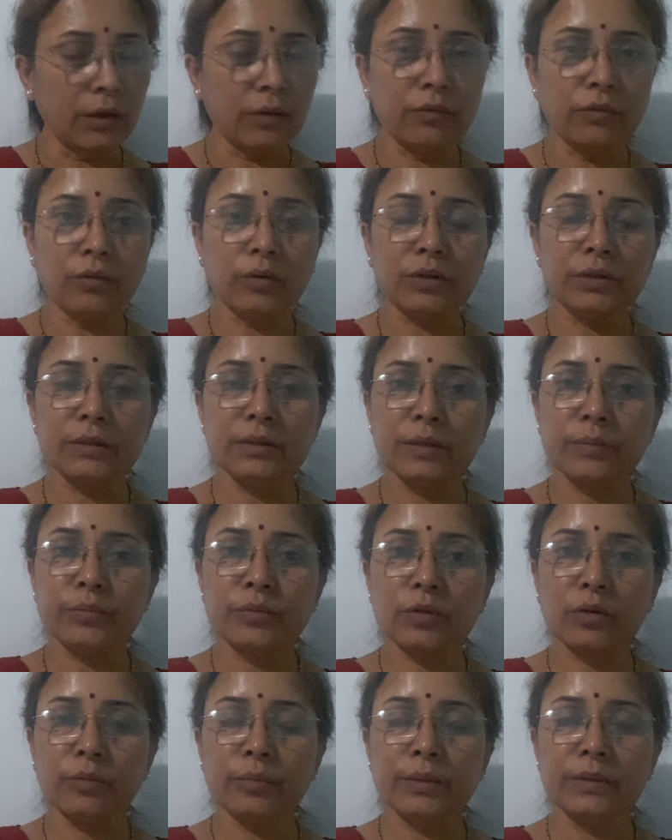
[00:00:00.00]
What is
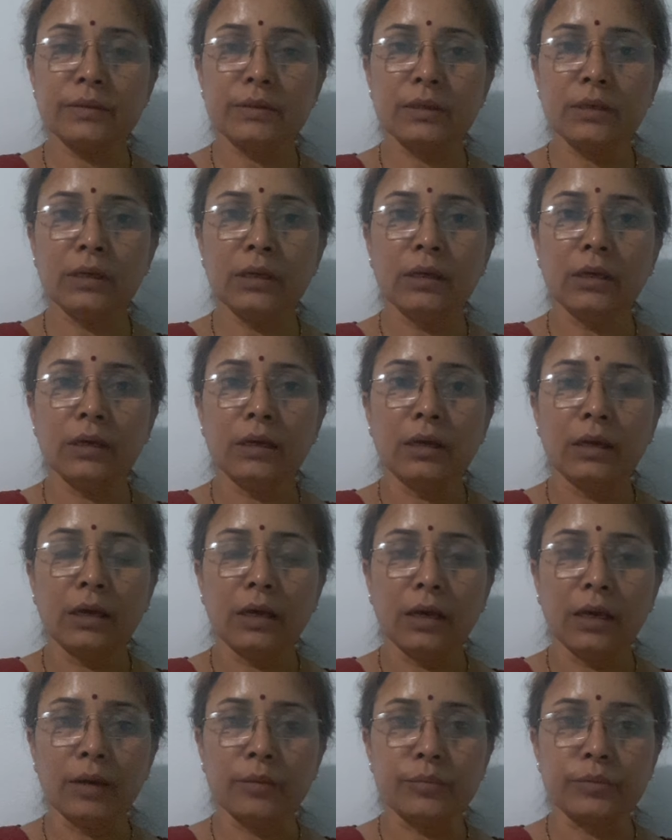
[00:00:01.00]
absorbency?
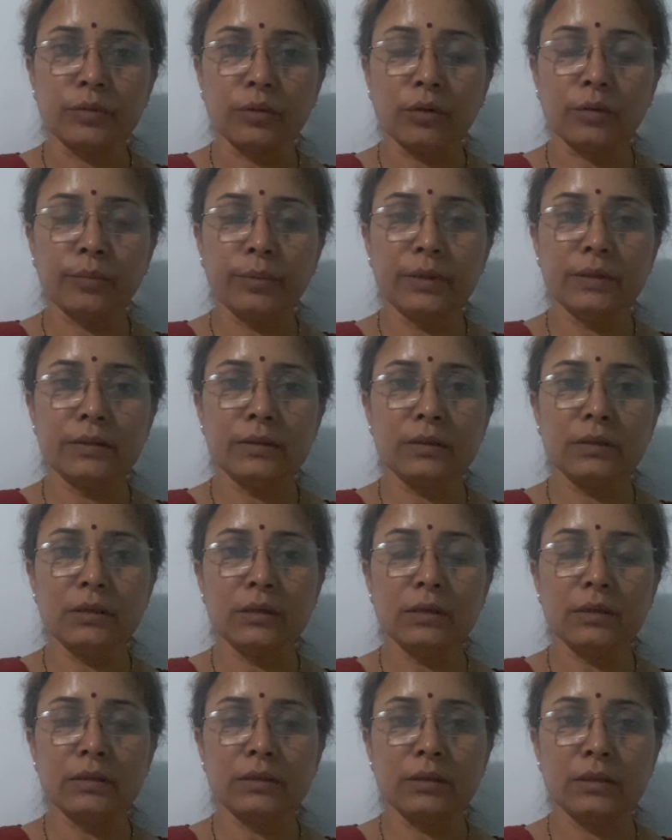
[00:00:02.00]

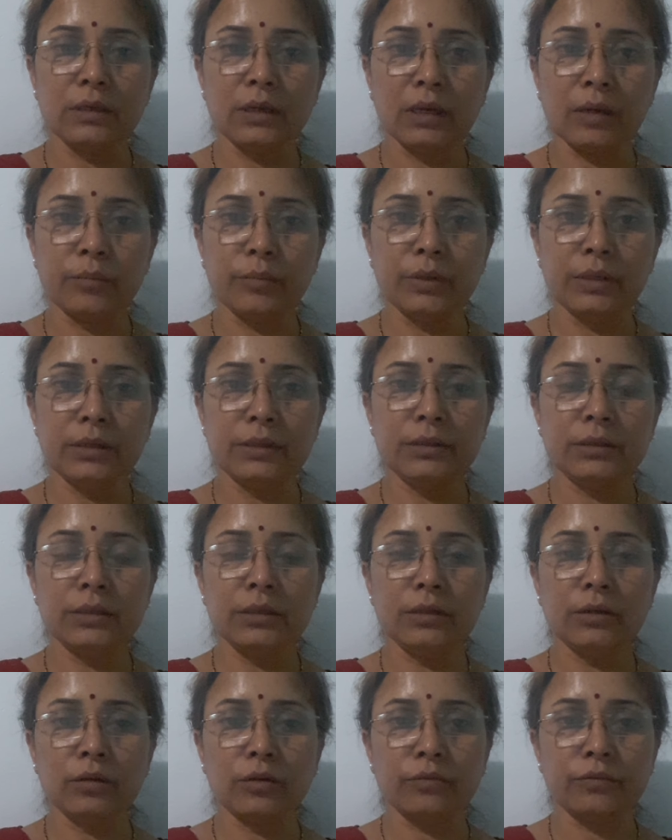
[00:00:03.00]
Absorbency is the
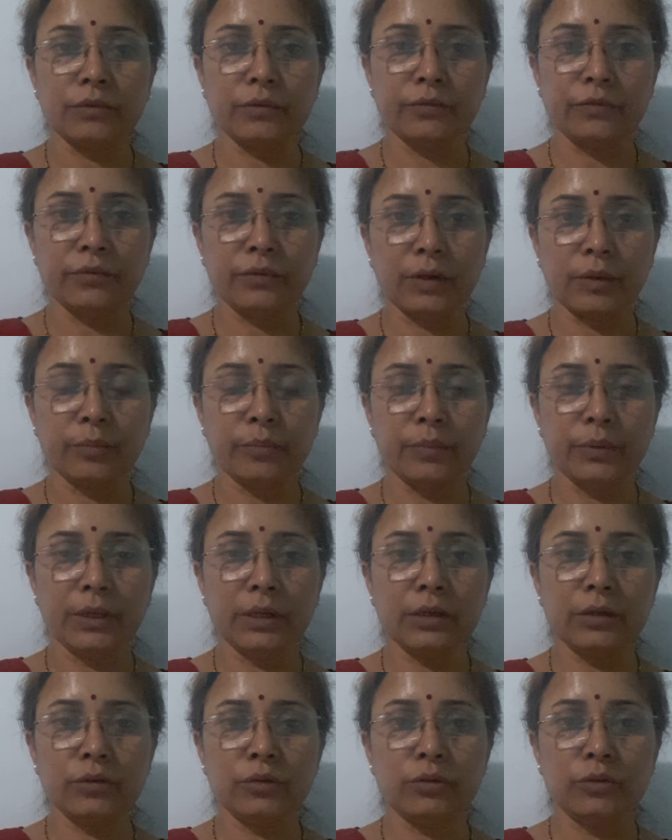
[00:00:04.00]
ability of a
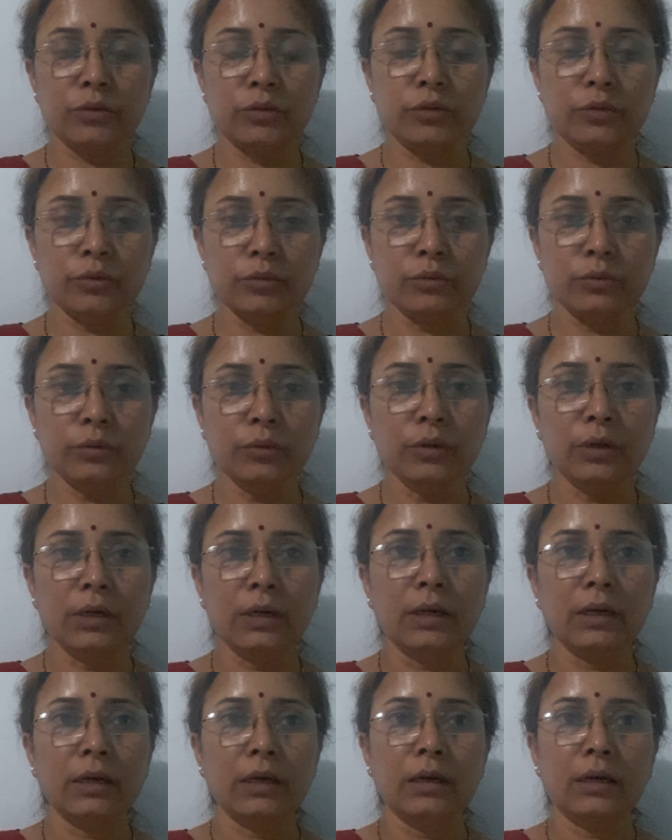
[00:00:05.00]
fabric to
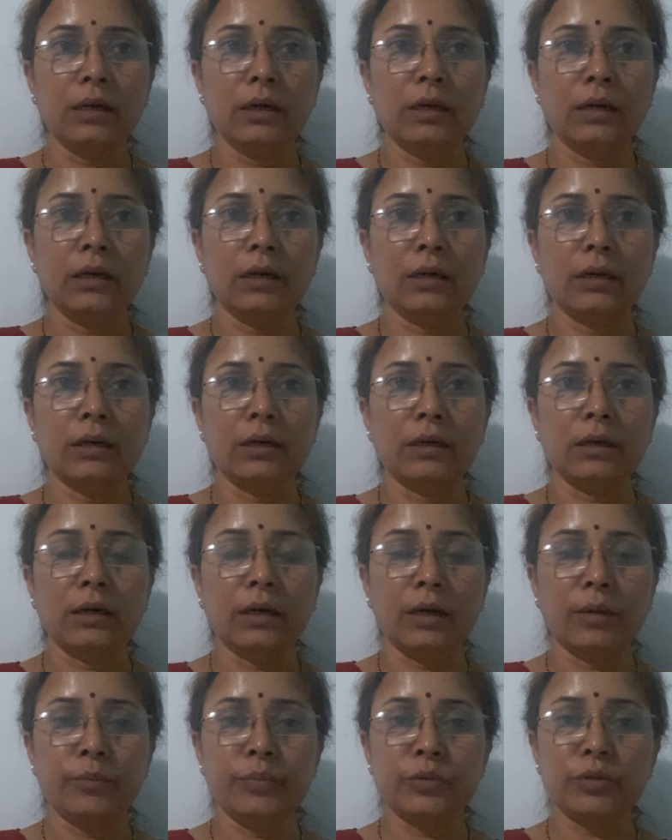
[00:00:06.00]

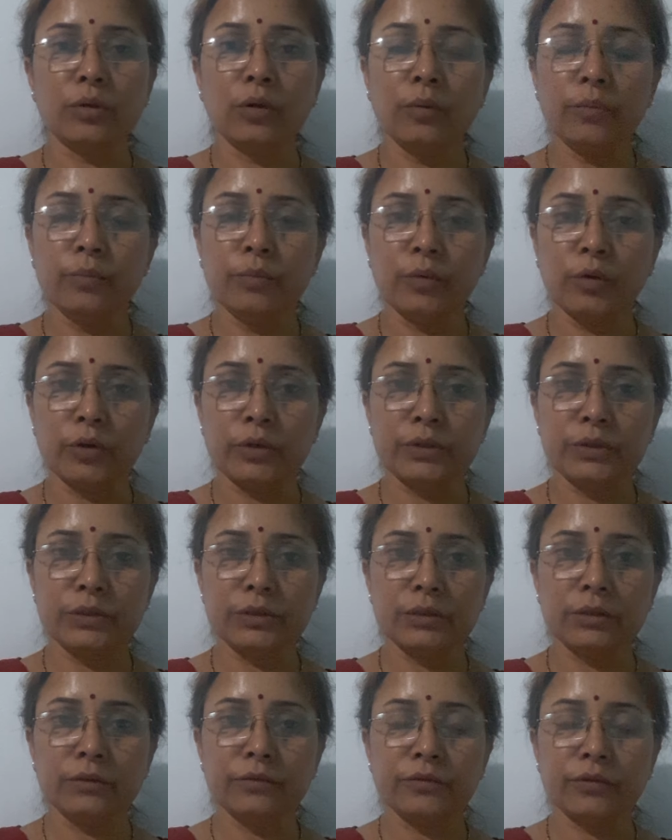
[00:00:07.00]
absorb
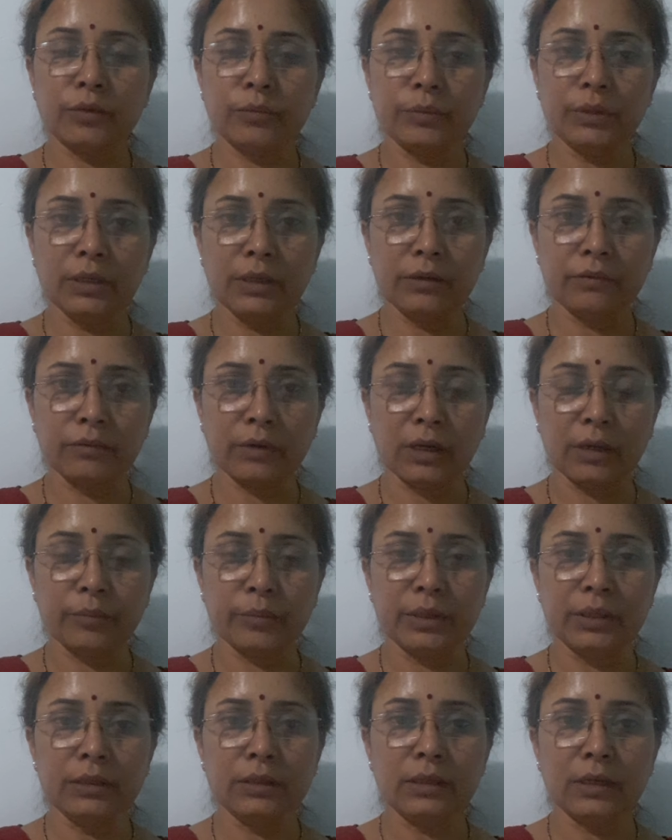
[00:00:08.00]
moisture from the
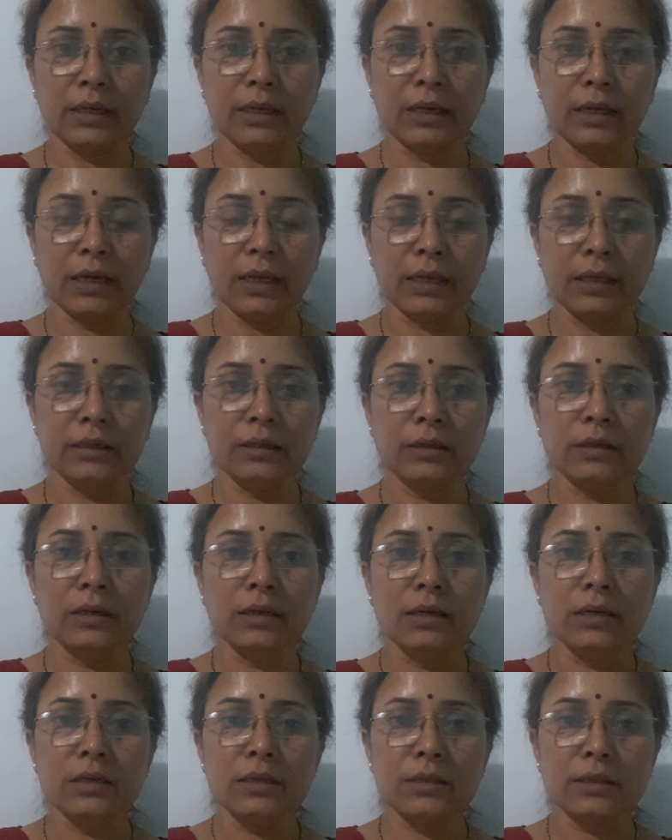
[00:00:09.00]
environment at
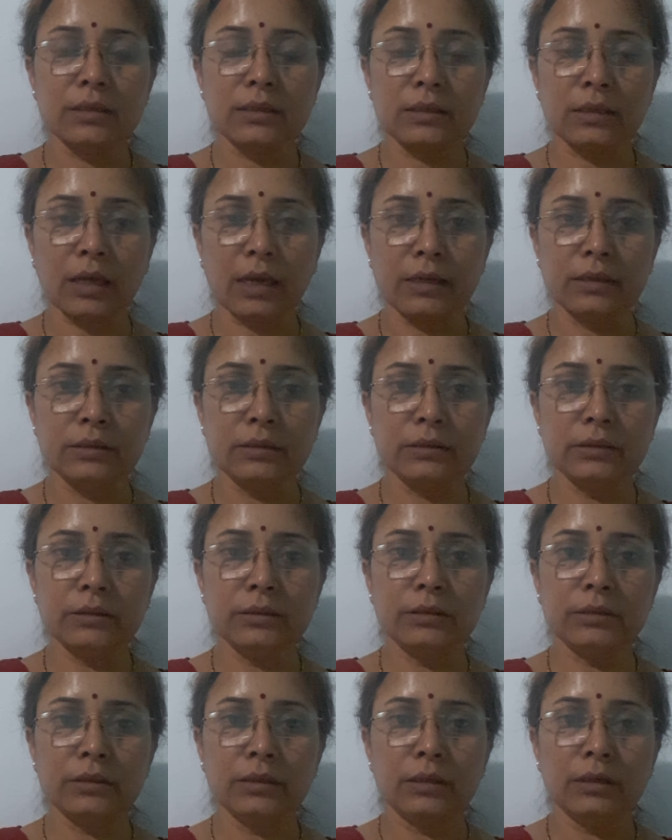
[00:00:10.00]
standard
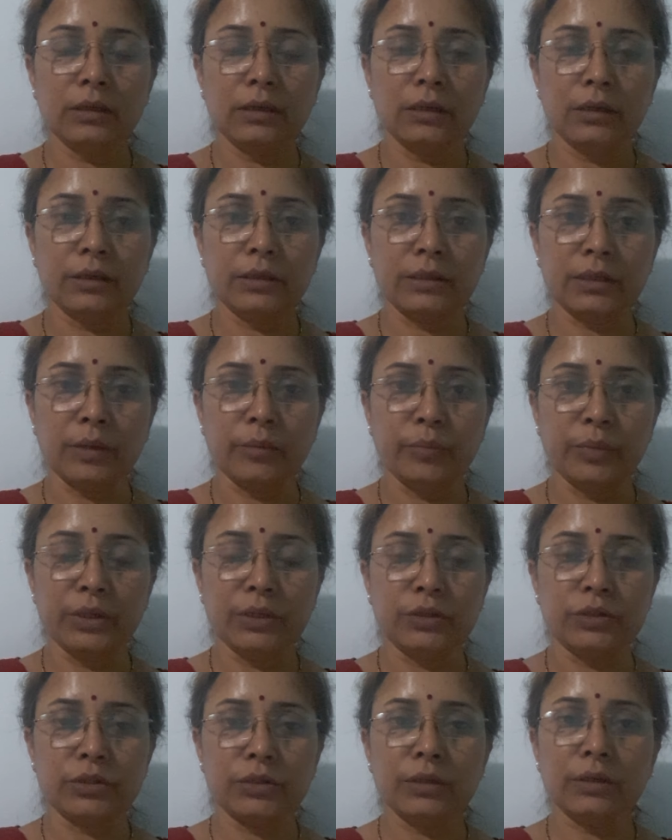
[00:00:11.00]

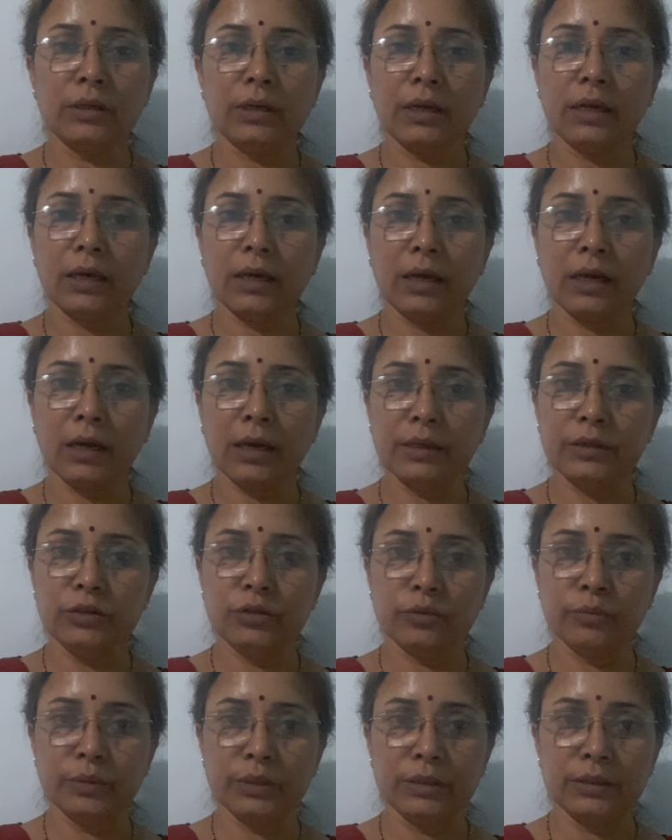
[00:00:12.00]
temperature and
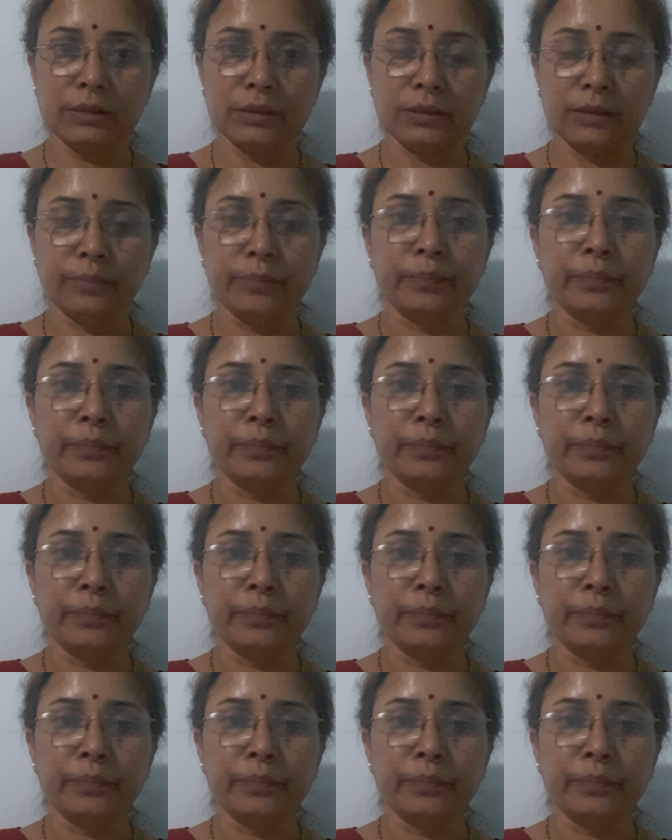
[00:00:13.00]
humidity.